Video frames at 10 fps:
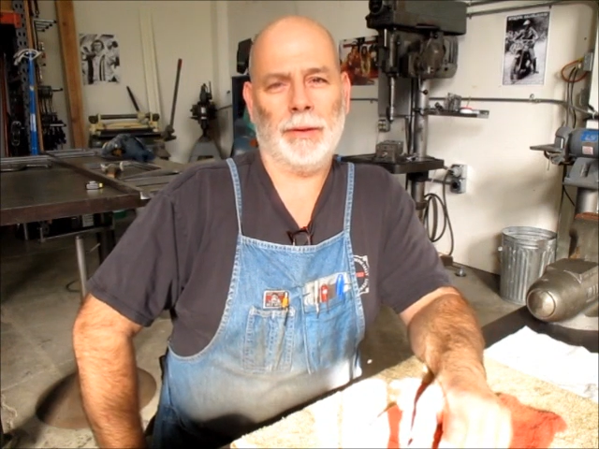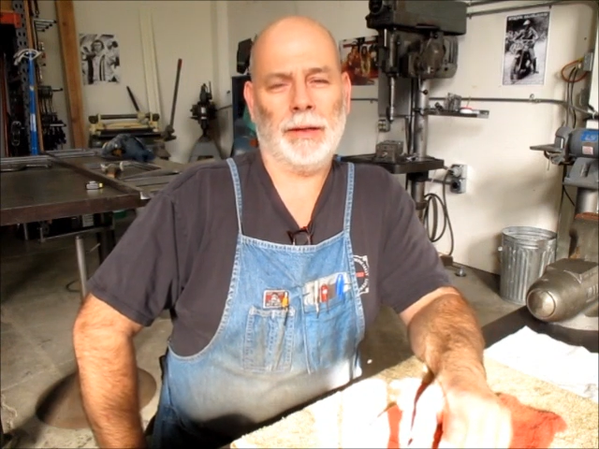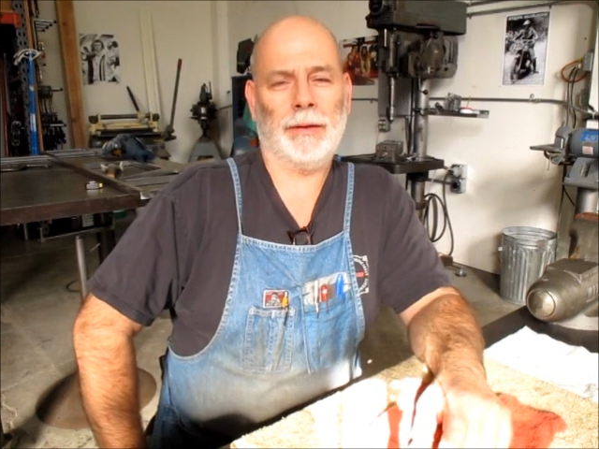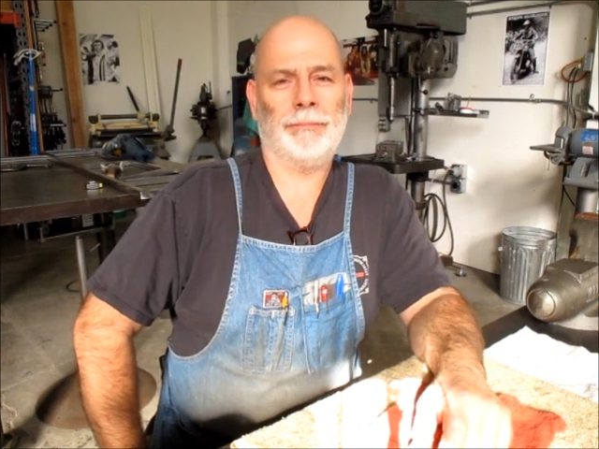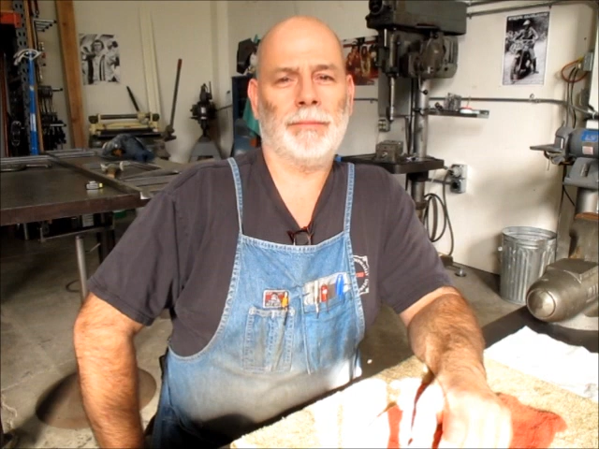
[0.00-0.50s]

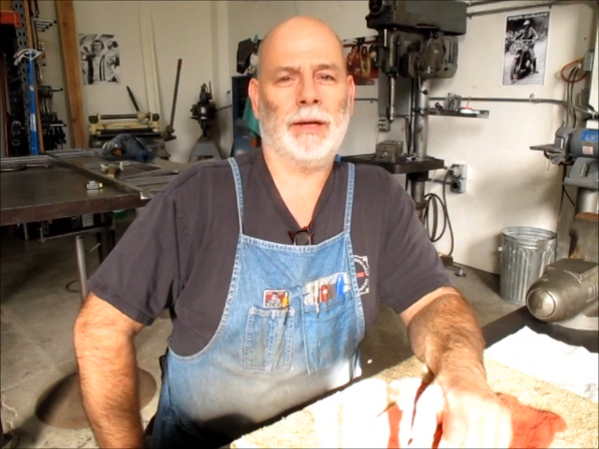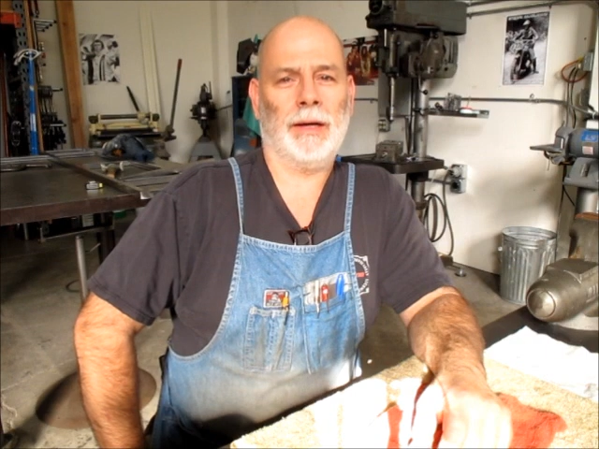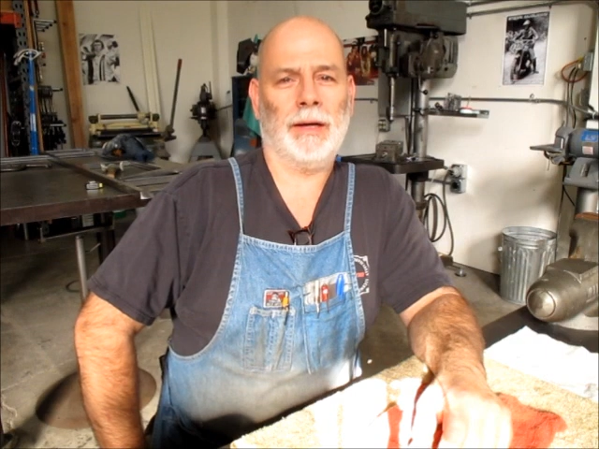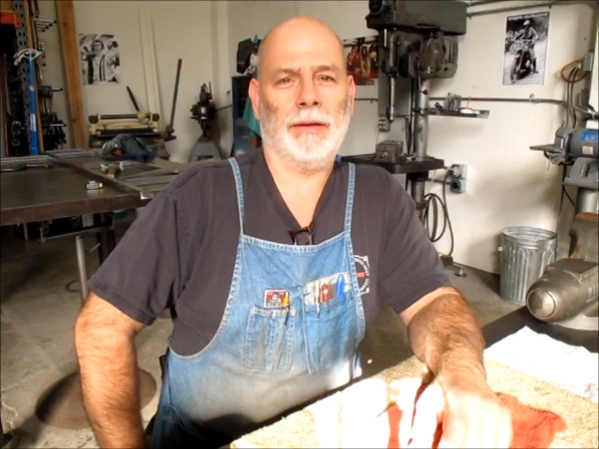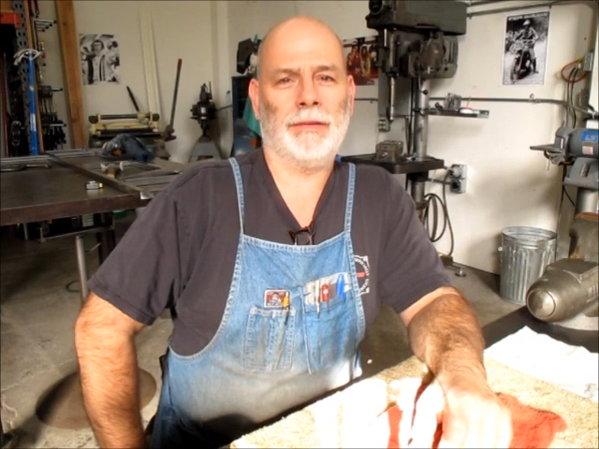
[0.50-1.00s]

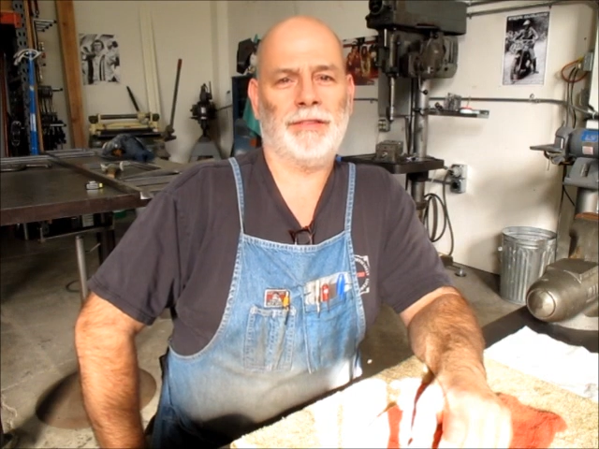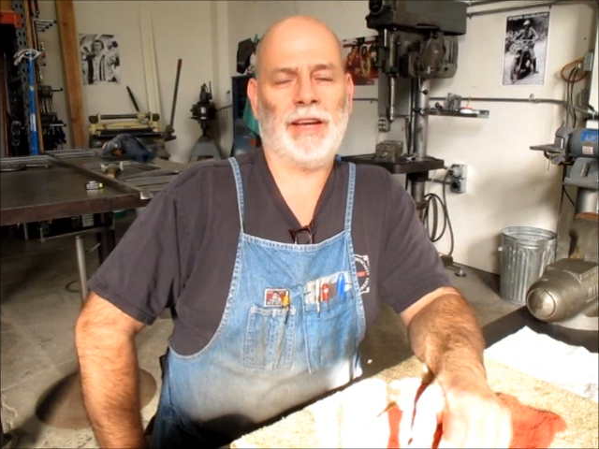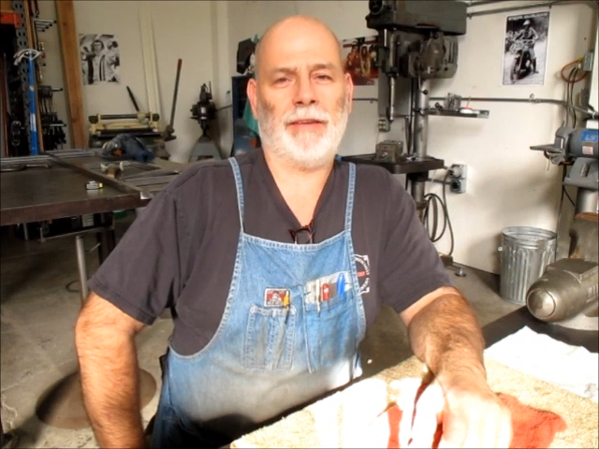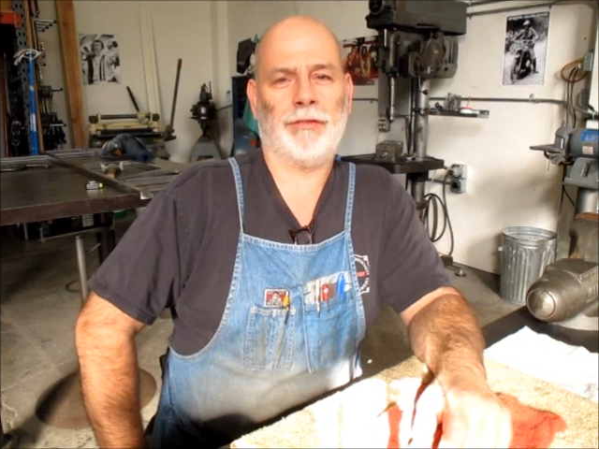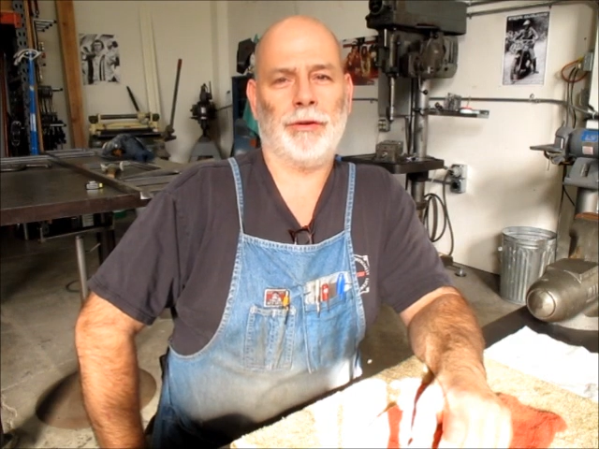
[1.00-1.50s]
uh, this
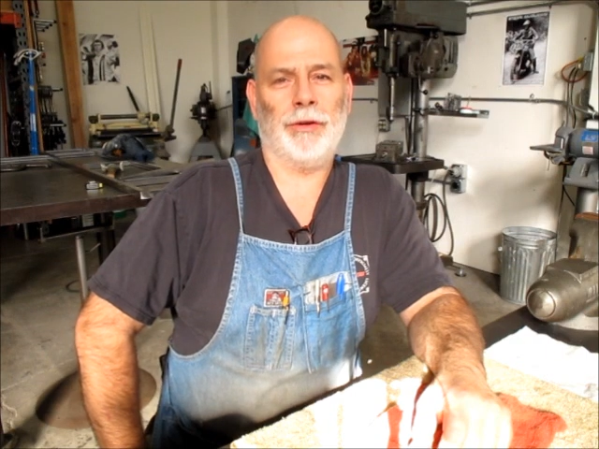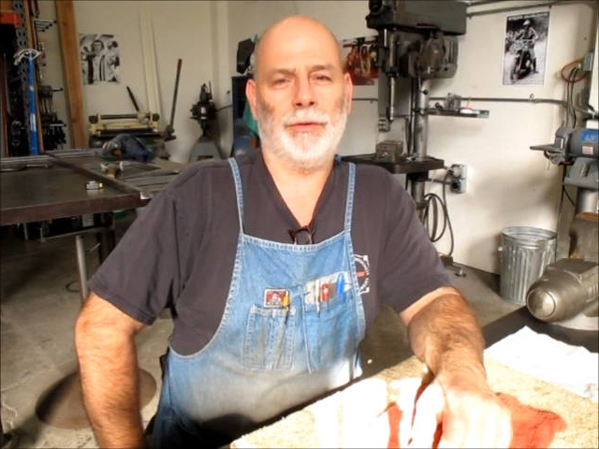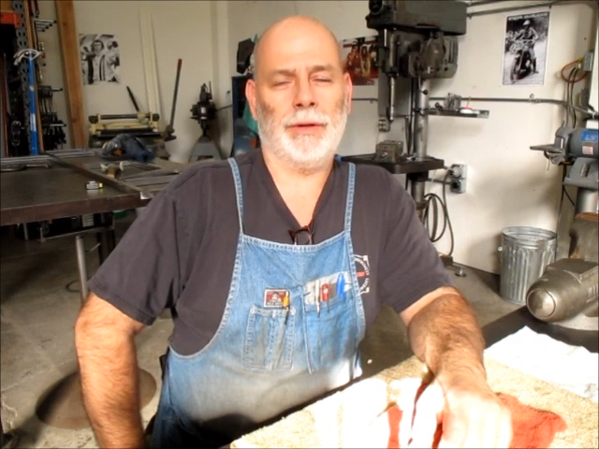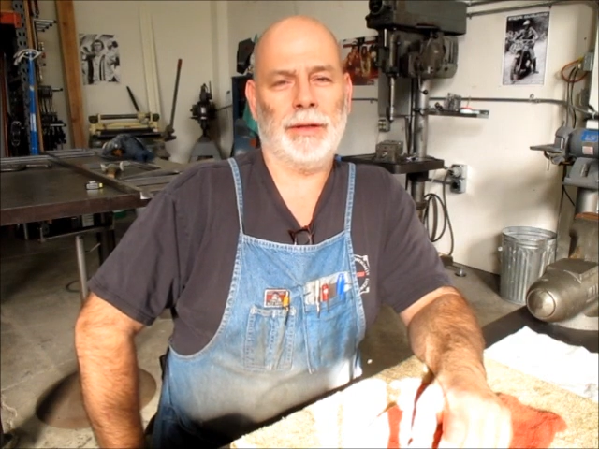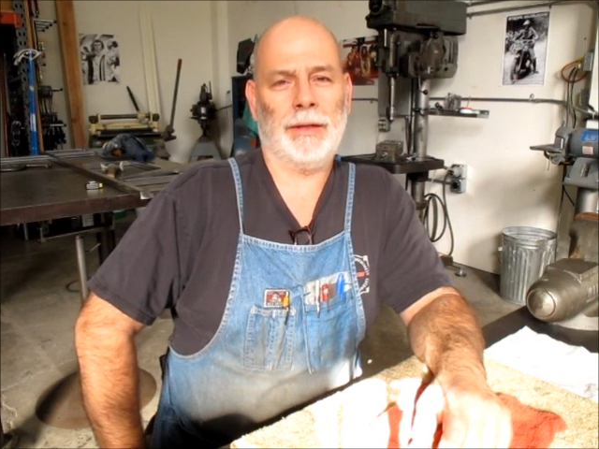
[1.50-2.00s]

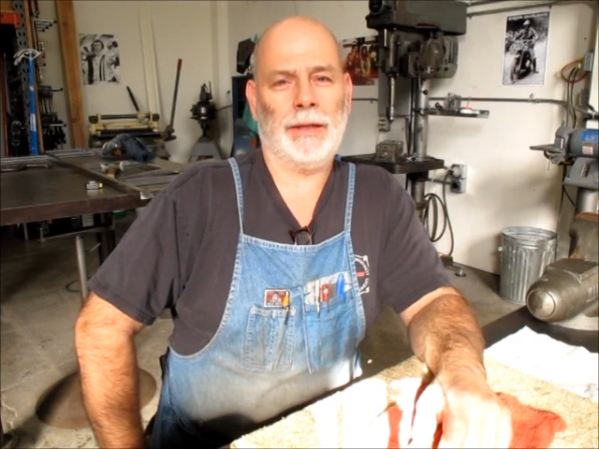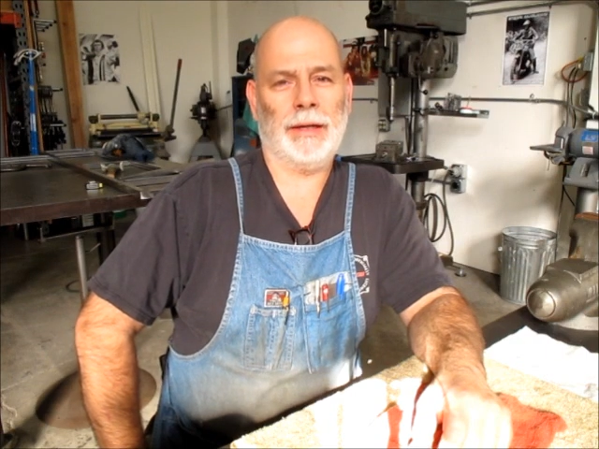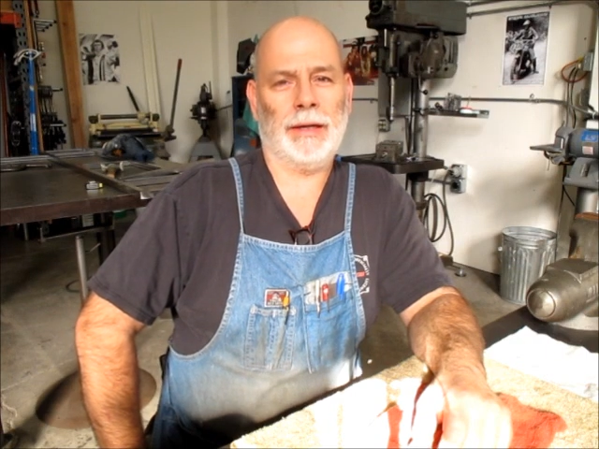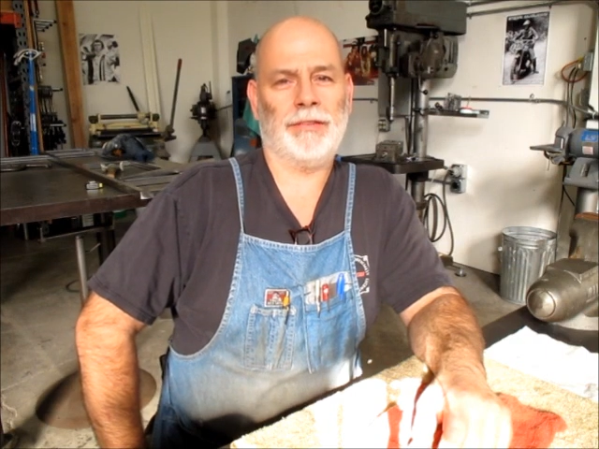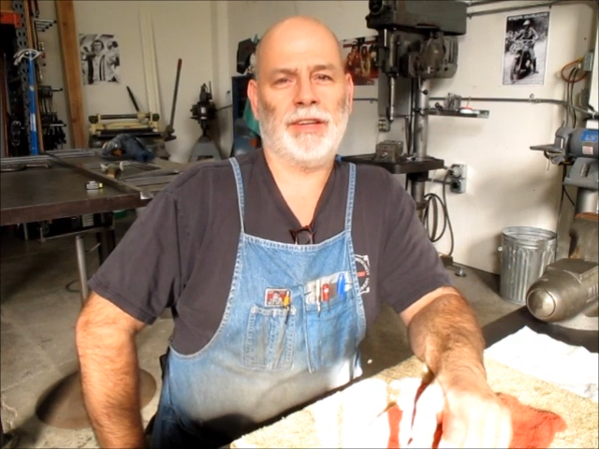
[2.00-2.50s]
afternoon in the
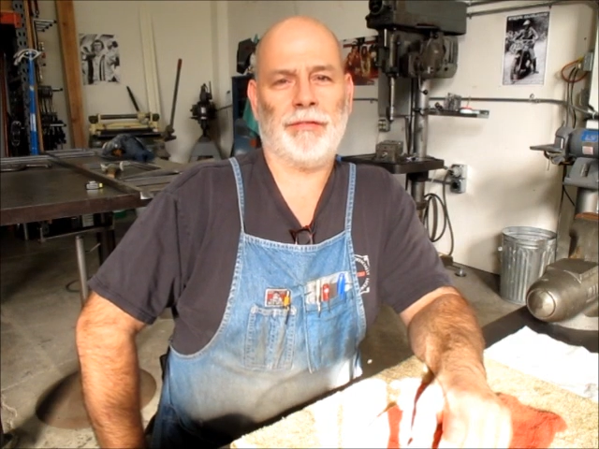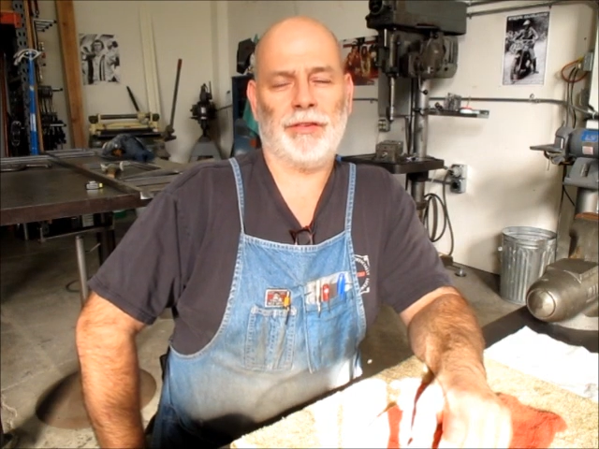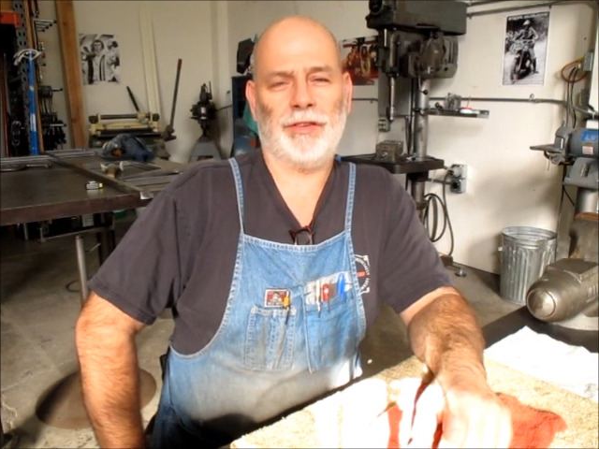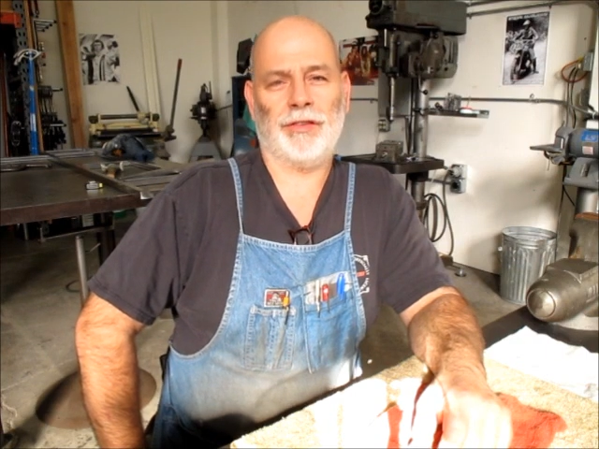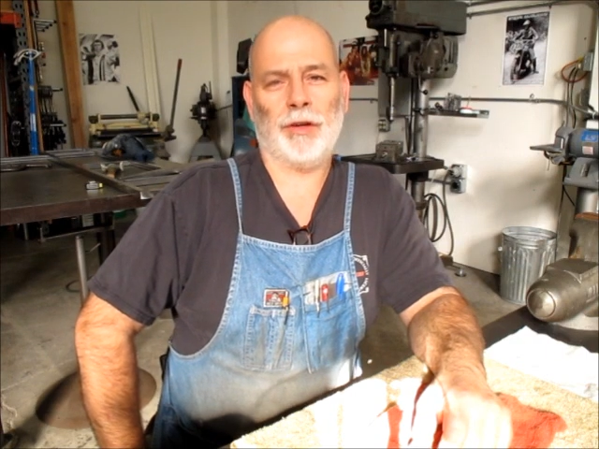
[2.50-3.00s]
uh, San
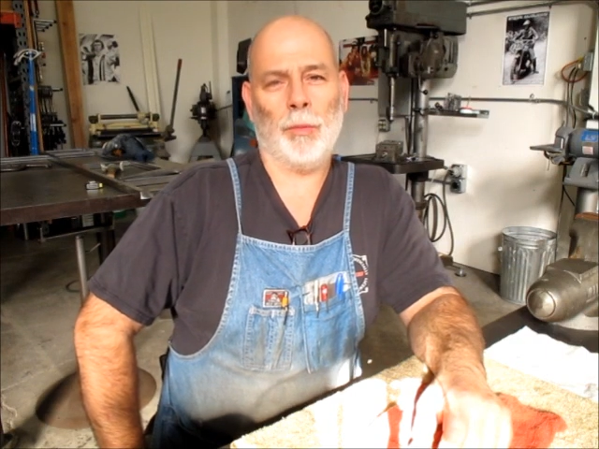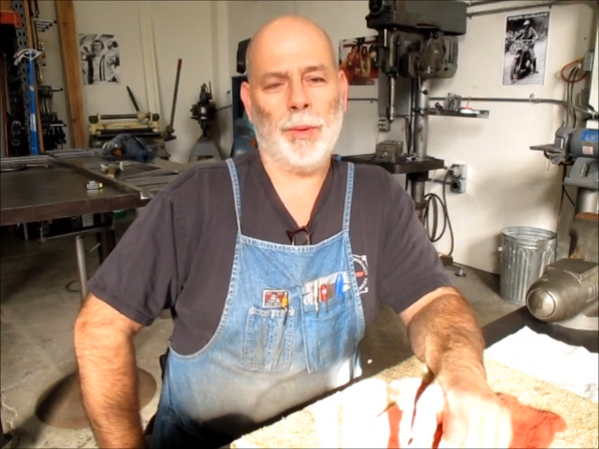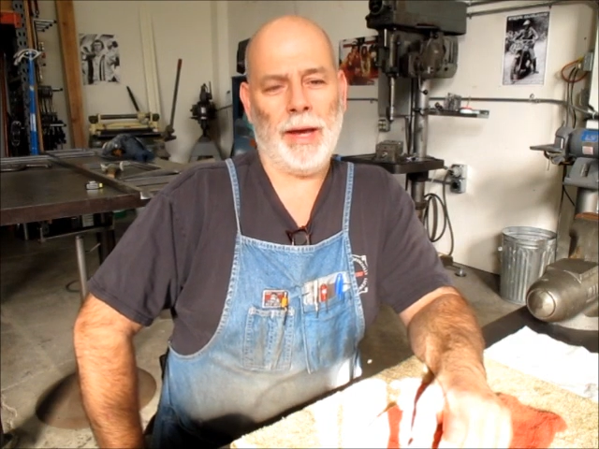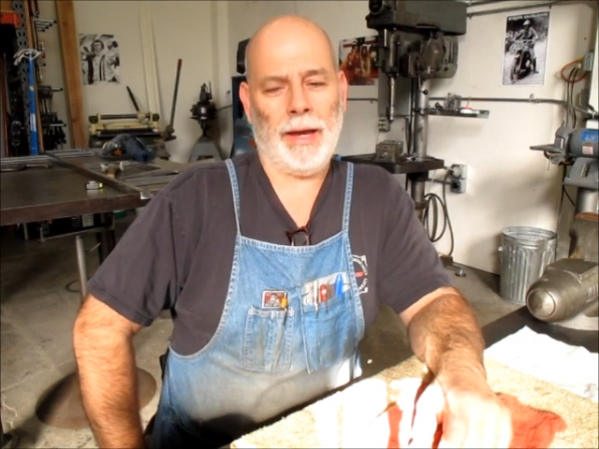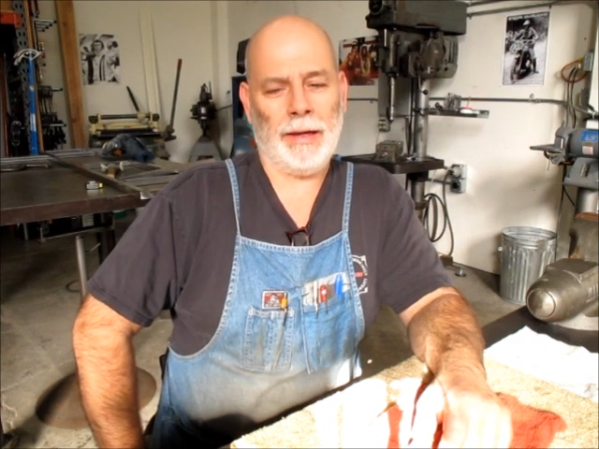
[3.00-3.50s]
Francisco
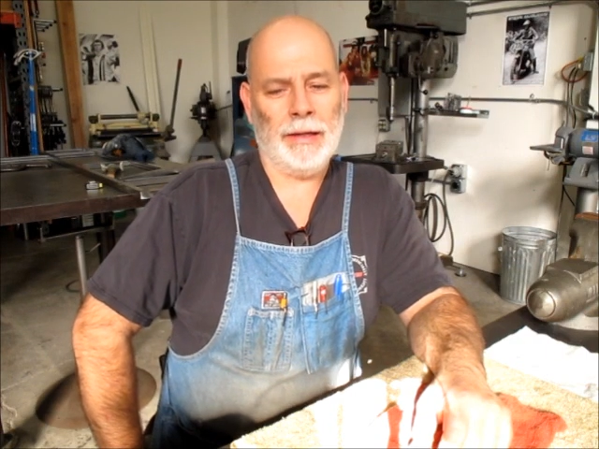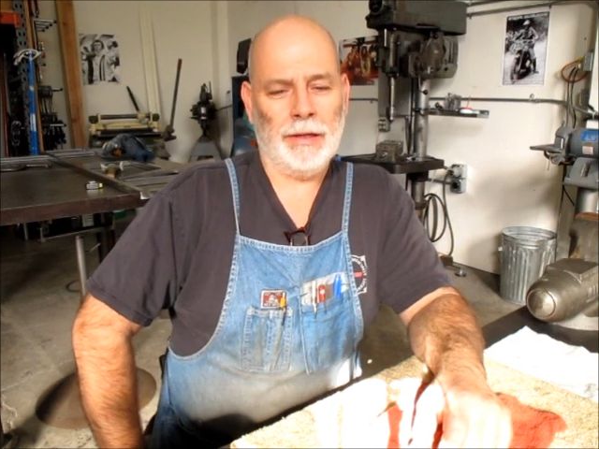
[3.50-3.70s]
Bay.